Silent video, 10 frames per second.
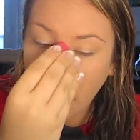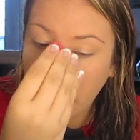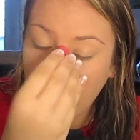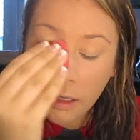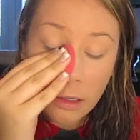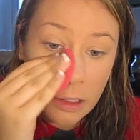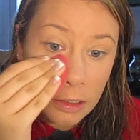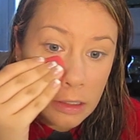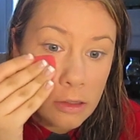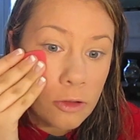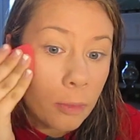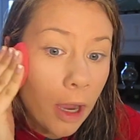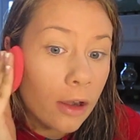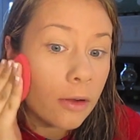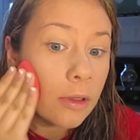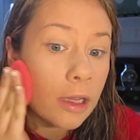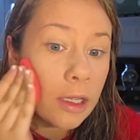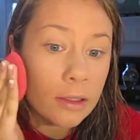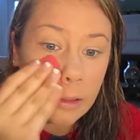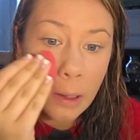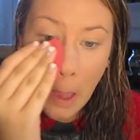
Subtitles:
Yeah, you can use powder with this.